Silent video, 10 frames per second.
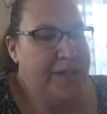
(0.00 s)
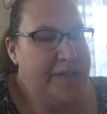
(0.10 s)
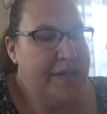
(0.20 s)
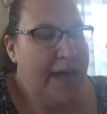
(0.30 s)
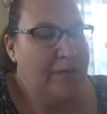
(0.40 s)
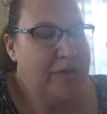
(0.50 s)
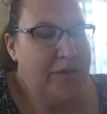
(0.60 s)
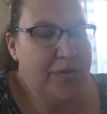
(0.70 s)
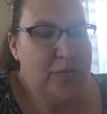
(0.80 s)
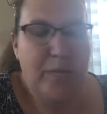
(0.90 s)

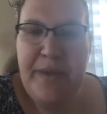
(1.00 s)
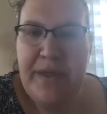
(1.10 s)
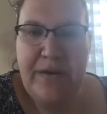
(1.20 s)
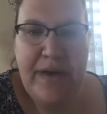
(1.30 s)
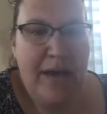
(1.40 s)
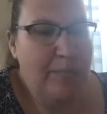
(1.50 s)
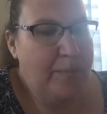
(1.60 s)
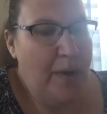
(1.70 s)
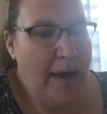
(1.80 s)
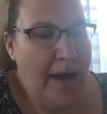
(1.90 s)
counselors will be there to
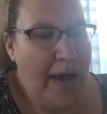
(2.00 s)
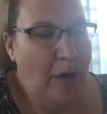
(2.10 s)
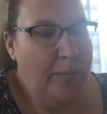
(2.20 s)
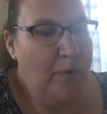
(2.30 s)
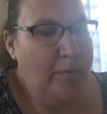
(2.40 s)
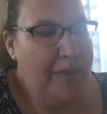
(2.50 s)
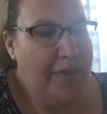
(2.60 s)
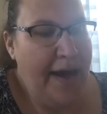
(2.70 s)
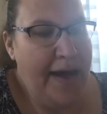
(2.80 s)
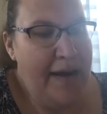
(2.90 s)
help you with
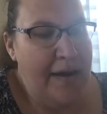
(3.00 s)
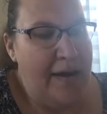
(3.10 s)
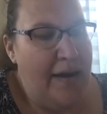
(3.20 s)
that.